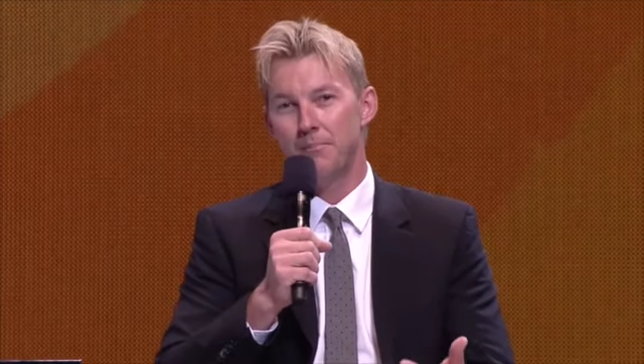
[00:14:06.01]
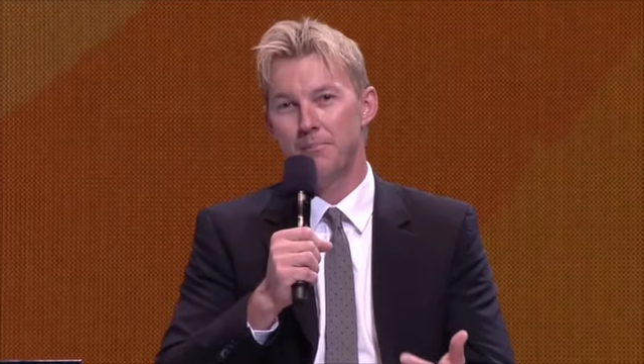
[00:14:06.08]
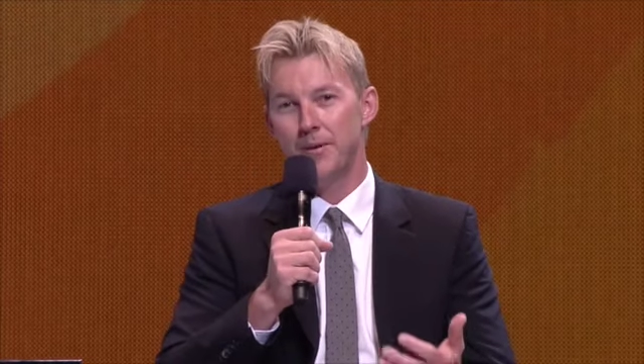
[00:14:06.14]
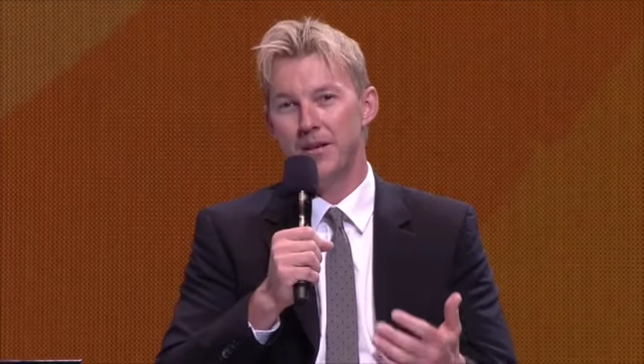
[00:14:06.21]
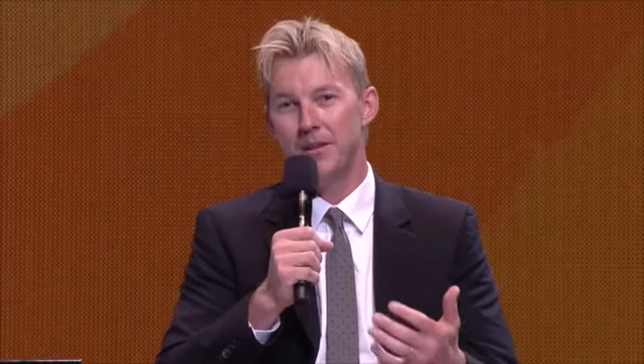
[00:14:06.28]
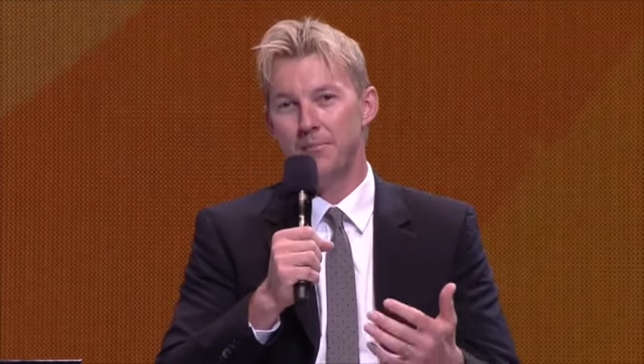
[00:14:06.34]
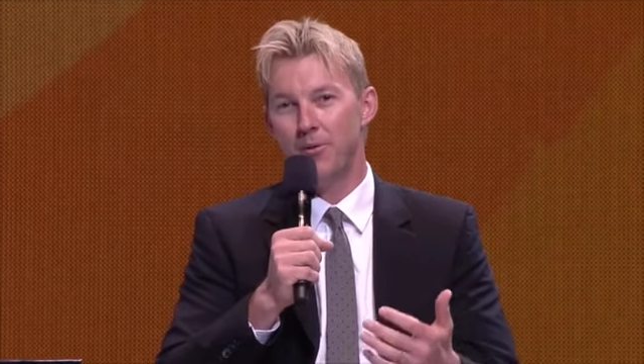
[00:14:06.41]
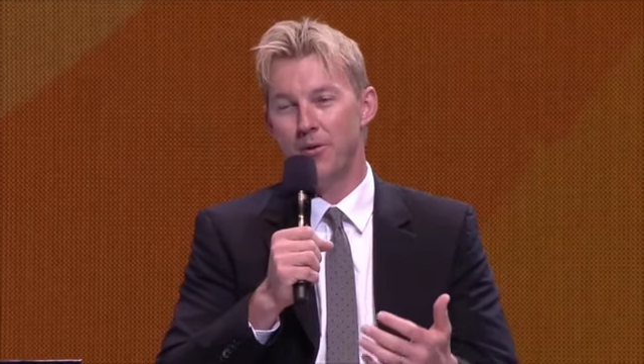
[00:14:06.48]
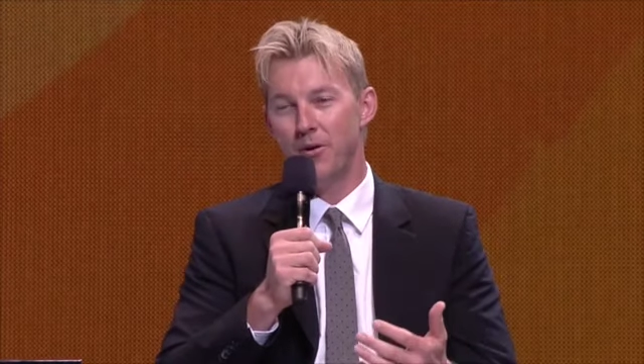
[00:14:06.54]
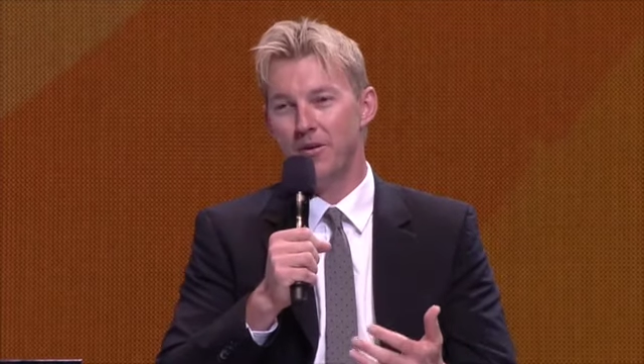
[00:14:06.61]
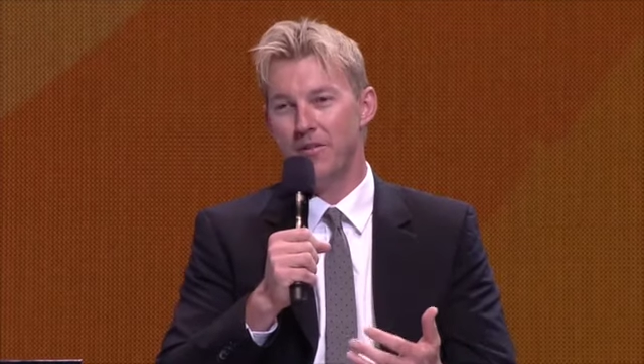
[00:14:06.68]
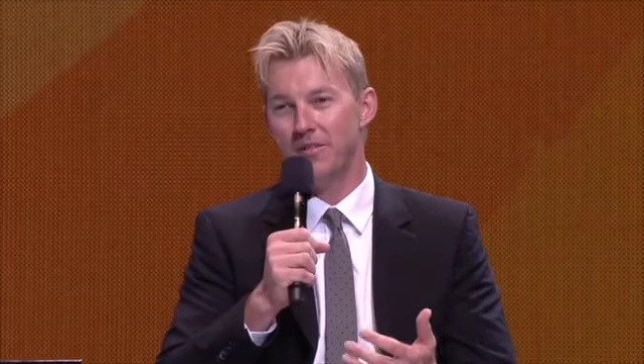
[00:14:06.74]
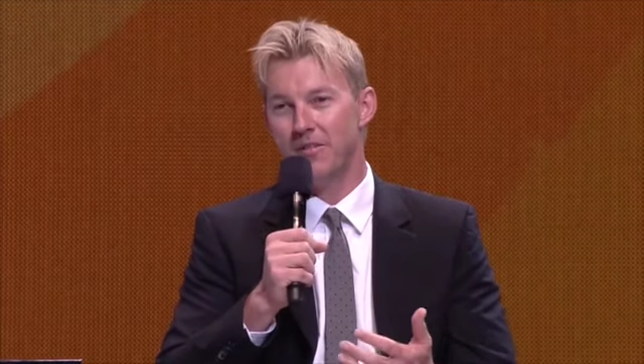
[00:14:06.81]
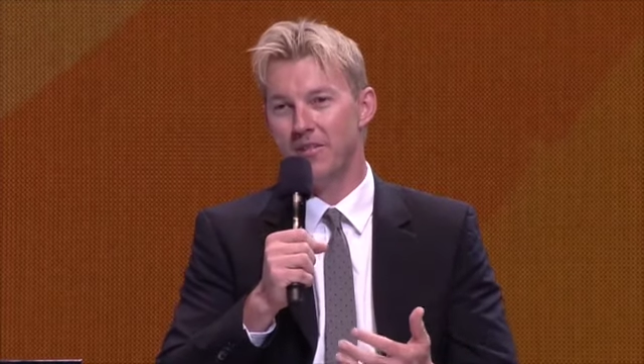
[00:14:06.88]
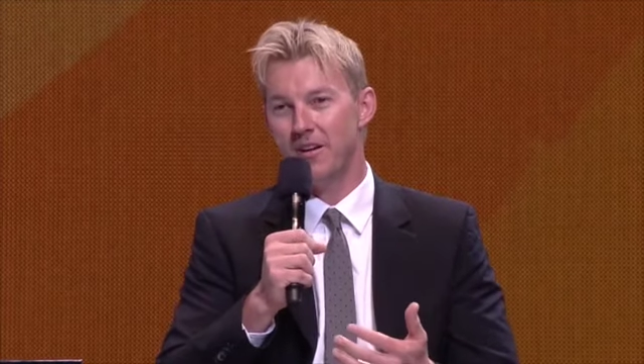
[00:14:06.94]
be the
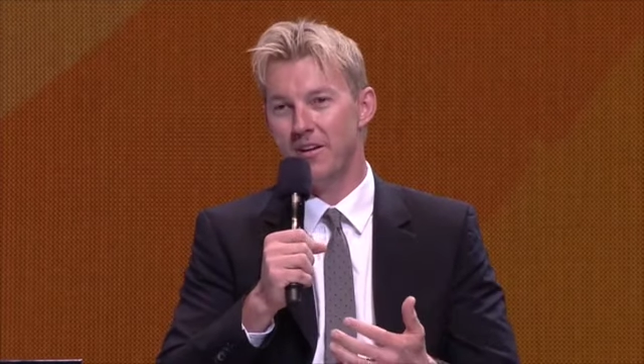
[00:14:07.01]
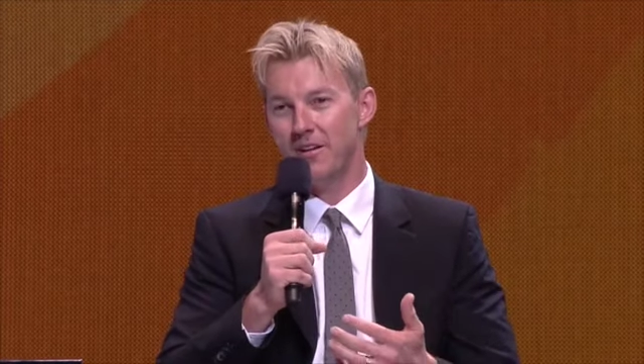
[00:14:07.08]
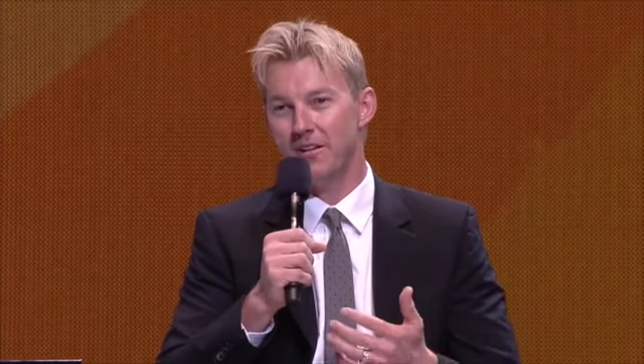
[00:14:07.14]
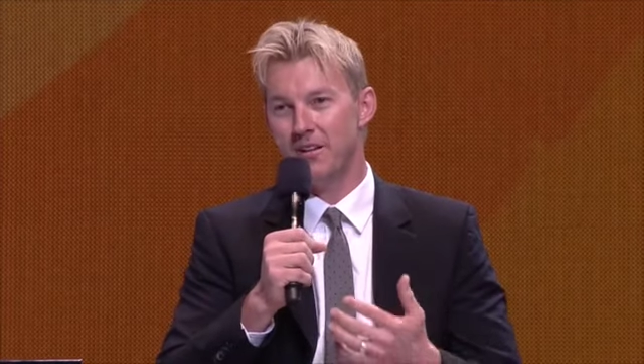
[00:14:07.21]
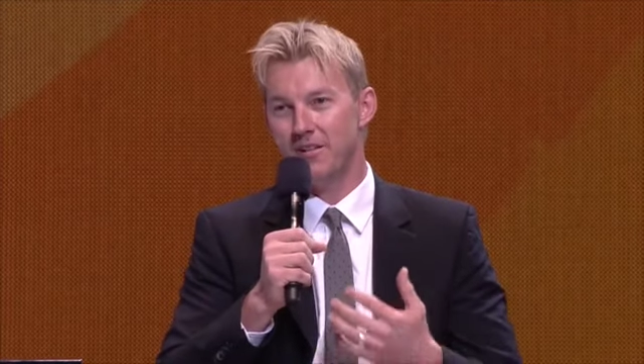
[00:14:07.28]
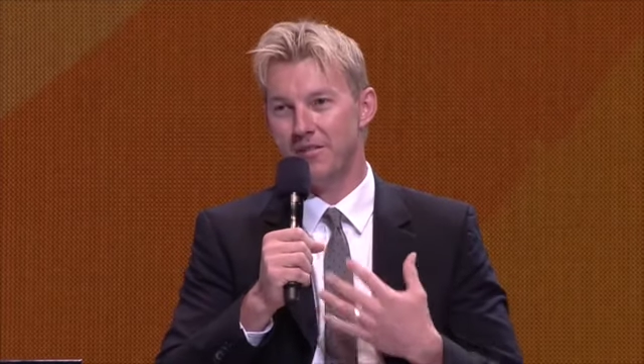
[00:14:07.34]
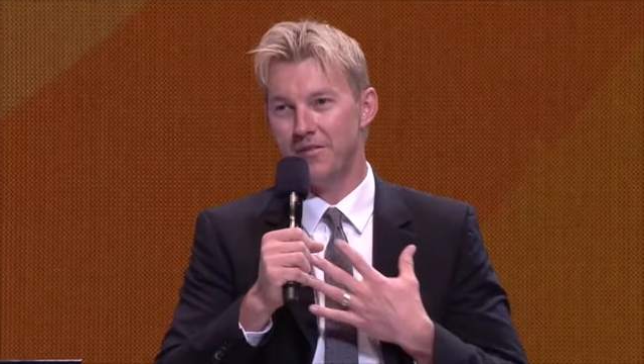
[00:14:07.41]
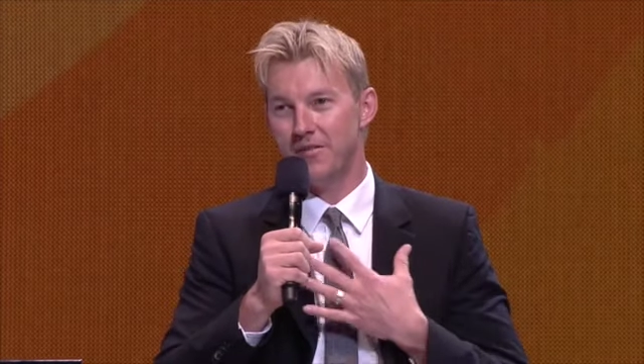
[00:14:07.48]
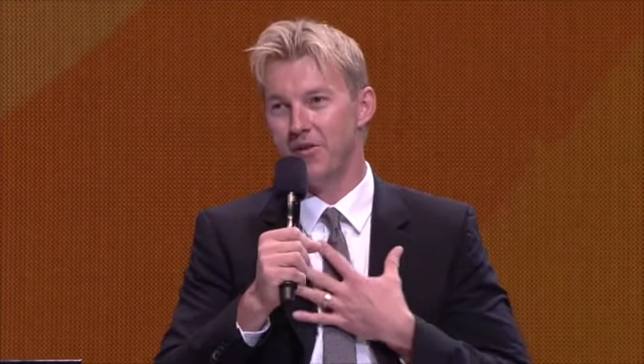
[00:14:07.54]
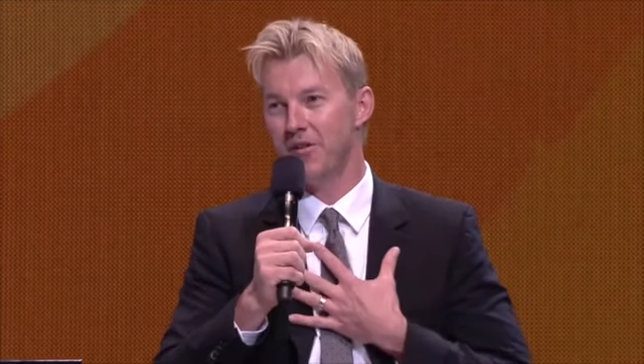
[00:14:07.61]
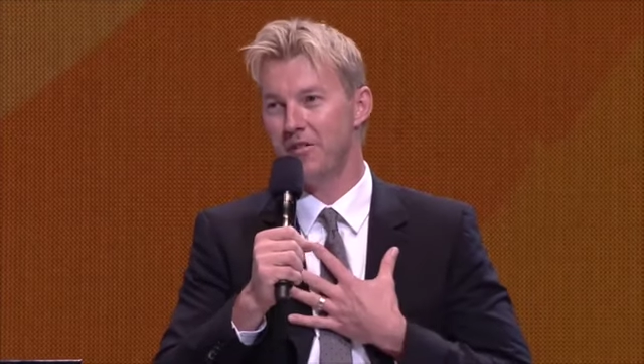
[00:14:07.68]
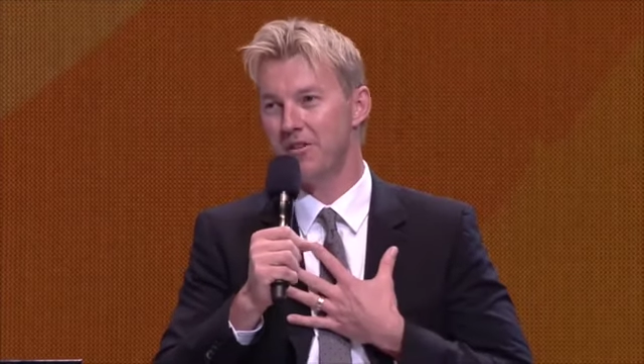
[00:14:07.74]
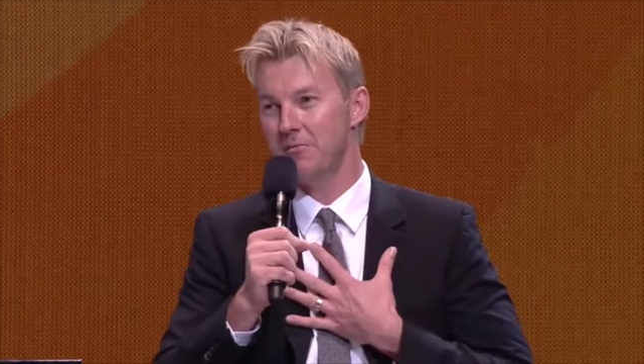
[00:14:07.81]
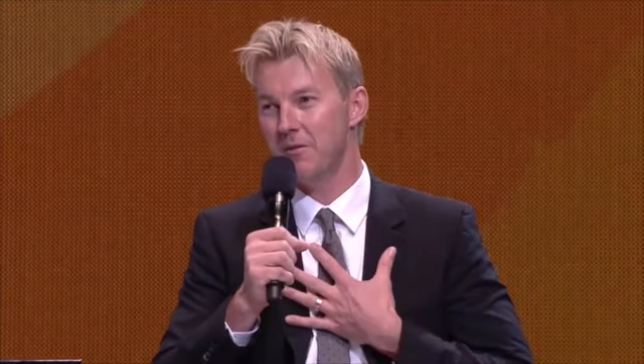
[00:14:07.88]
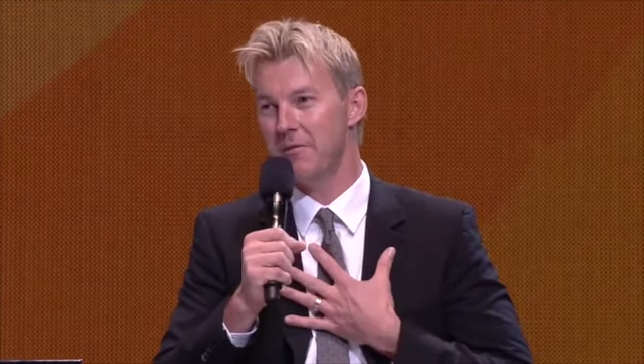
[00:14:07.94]
person that it's the
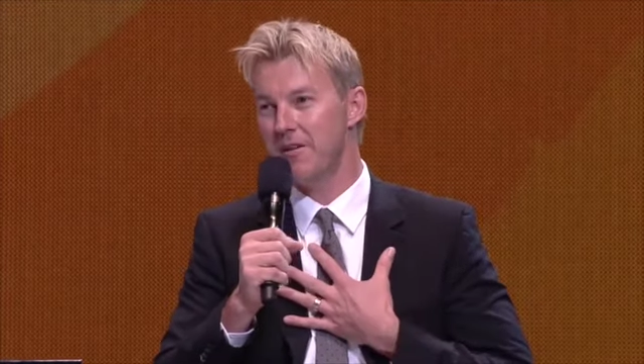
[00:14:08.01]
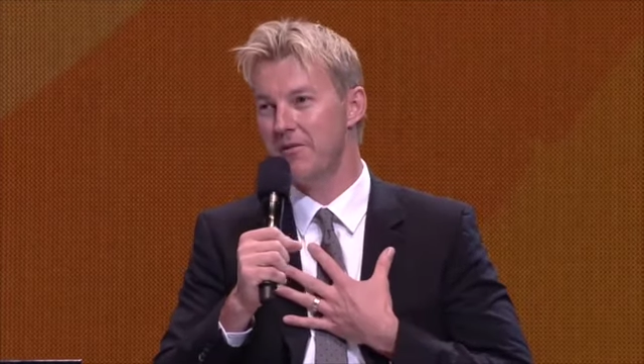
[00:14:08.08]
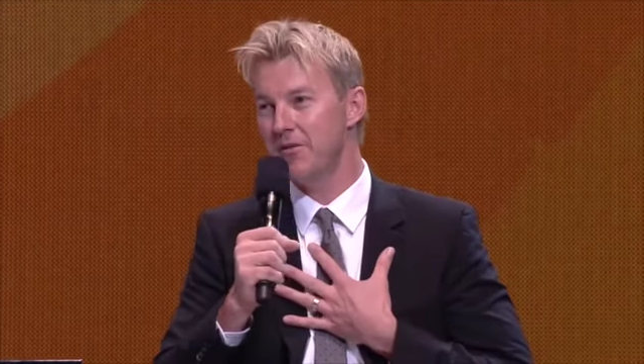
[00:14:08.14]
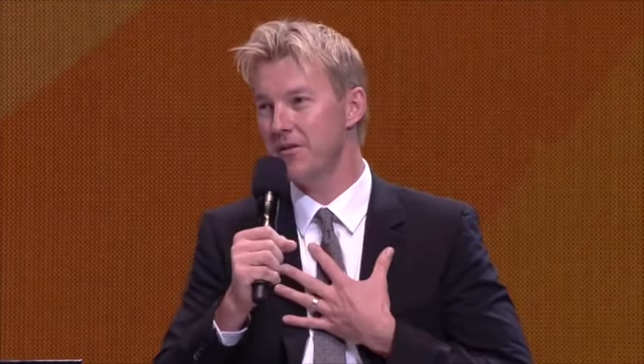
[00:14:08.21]
first time I've ever